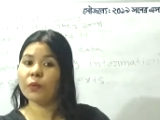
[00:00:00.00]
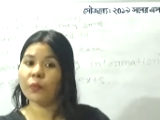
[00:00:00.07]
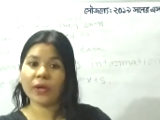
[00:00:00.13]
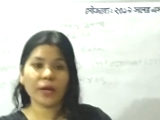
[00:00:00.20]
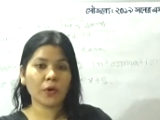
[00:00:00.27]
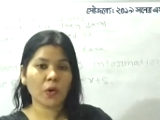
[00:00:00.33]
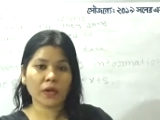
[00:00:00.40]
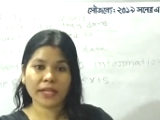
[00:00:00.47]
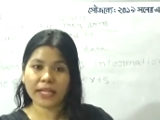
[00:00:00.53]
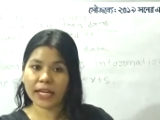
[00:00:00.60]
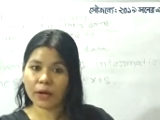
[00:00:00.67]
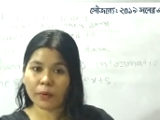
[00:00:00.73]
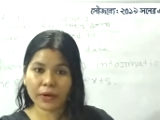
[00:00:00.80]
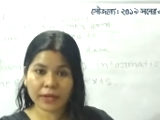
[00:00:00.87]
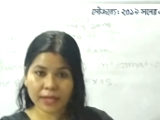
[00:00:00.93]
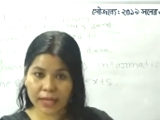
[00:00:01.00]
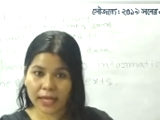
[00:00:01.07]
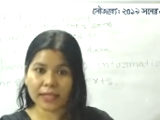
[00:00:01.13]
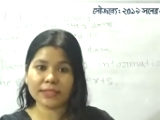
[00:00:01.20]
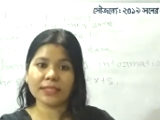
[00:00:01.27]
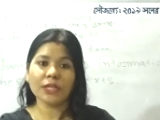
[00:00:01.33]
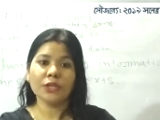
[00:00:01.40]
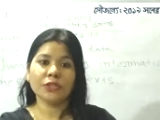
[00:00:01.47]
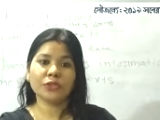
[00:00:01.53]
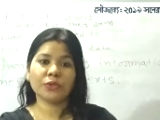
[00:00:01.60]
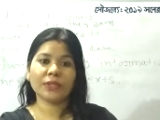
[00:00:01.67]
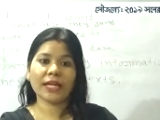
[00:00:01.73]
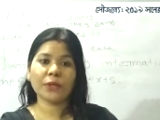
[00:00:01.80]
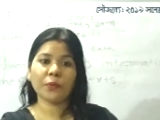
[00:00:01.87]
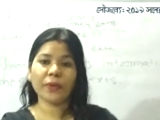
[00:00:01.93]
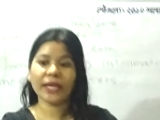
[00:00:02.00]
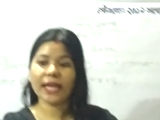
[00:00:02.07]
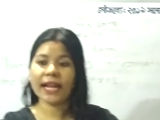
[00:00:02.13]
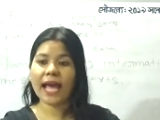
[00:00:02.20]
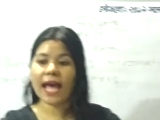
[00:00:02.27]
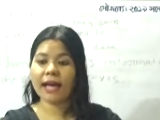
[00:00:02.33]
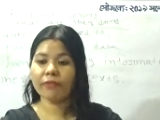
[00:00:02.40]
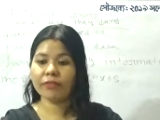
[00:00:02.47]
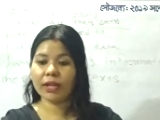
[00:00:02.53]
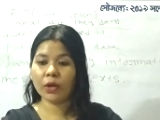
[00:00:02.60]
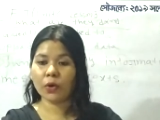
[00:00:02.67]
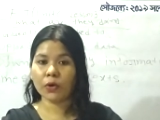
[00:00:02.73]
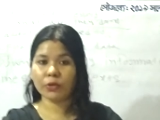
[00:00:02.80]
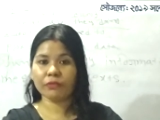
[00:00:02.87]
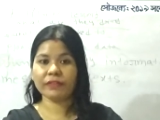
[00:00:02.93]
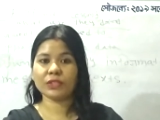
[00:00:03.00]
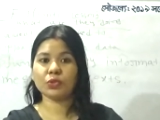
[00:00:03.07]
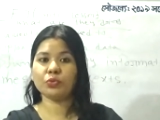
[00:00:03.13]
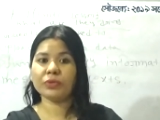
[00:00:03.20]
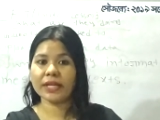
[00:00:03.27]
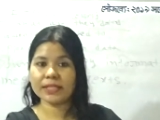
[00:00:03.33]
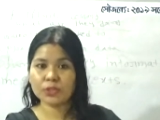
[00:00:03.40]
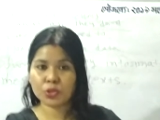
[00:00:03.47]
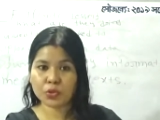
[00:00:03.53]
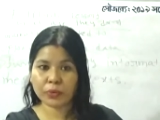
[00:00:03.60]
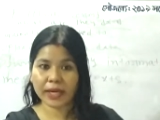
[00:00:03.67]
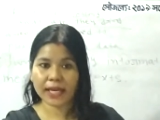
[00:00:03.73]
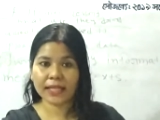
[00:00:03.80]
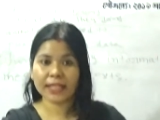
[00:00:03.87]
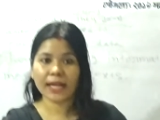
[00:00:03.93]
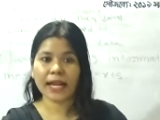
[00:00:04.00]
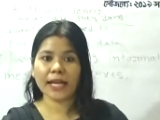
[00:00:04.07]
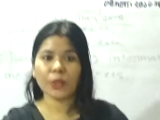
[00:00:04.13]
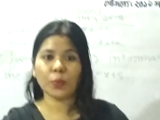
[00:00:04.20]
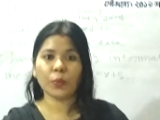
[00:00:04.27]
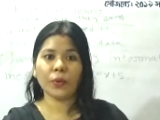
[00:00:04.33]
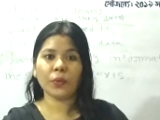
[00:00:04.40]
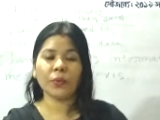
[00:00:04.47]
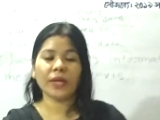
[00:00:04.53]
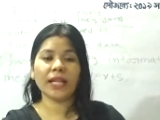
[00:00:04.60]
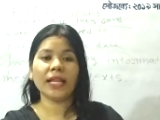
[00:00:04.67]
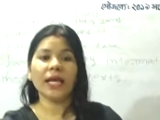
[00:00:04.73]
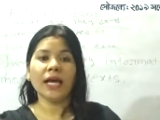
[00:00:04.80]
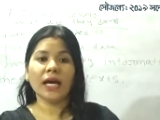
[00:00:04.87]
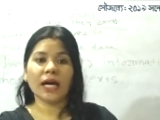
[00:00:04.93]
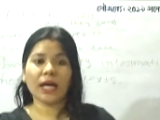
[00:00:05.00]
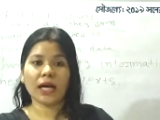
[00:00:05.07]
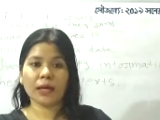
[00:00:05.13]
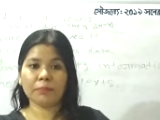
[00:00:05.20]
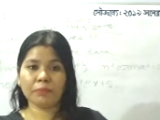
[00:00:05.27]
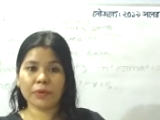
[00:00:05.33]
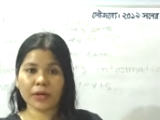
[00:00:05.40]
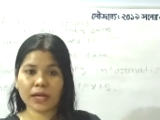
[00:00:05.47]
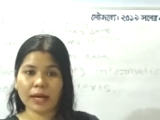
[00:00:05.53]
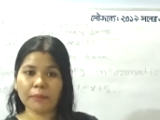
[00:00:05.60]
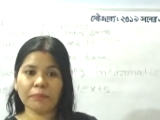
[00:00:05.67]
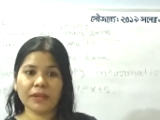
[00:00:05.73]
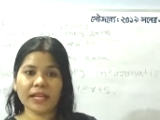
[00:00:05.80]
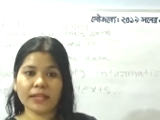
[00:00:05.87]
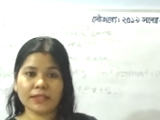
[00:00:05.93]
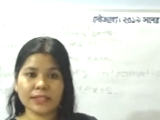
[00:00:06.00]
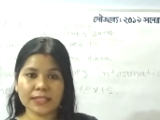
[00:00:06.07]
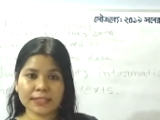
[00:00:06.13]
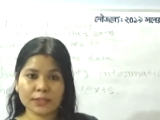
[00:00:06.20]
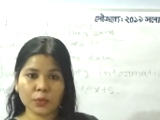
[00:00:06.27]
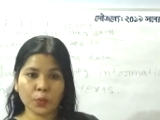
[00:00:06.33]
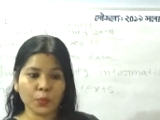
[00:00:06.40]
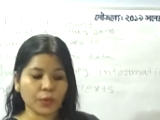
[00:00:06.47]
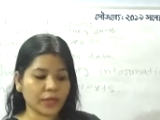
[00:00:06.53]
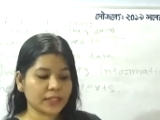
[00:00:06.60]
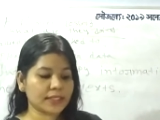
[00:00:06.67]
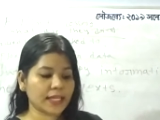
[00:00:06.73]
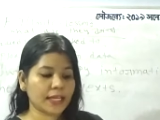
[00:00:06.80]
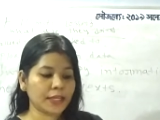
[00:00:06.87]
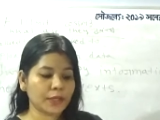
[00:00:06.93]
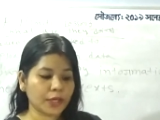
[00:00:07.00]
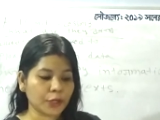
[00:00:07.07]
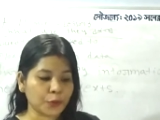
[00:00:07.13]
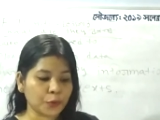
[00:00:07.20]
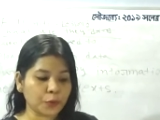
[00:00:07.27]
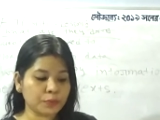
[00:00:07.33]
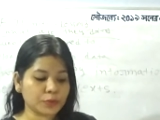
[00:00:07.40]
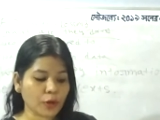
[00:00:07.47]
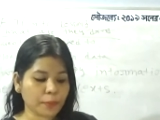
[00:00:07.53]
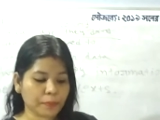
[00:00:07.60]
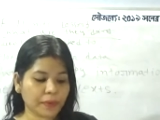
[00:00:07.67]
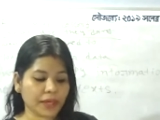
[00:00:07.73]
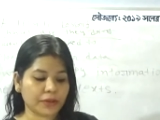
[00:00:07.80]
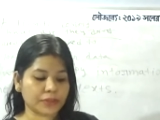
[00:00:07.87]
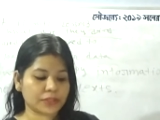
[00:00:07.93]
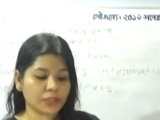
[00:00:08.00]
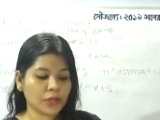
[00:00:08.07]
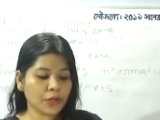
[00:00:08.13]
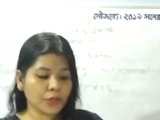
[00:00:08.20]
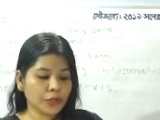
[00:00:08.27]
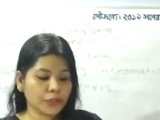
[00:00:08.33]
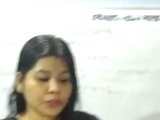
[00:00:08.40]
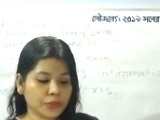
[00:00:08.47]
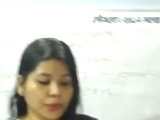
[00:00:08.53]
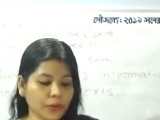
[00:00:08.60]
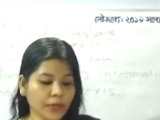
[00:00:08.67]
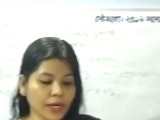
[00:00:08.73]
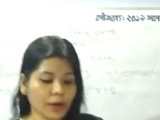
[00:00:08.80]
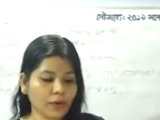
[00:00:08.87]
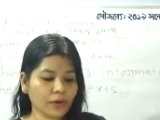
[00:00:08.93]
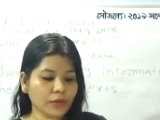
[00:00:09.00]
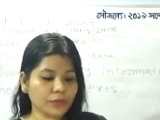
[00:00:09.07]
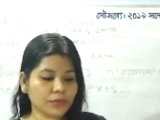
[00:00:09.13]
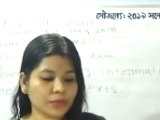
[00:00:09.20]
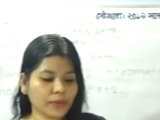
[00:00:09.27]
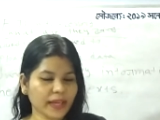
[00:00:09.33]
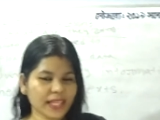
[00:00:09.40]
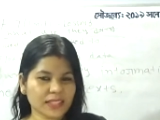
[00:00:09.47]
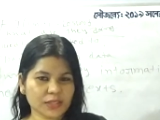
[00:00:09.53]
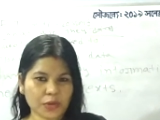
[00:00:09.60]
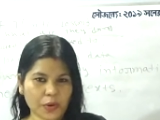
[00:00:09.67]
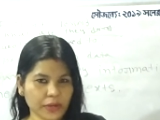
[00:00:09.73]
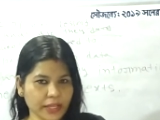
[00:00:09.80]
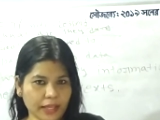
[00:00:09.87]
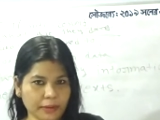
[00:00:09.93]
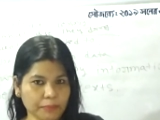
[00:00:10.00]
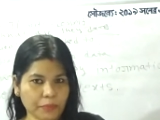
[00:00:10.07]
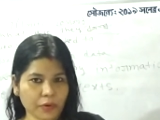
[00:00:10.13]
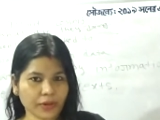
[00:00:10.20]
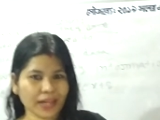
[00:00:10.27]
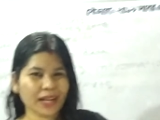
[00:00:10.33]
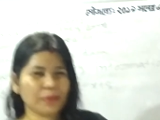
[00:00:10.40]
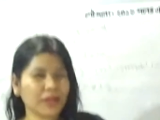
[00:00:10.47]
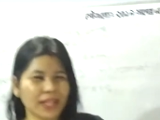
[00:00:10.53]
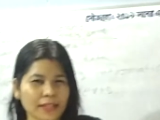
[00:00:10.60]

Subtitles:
We are not in our class, so that we can have a lot of students together and we will complete this works in groups or pairs. So now, so it's not important.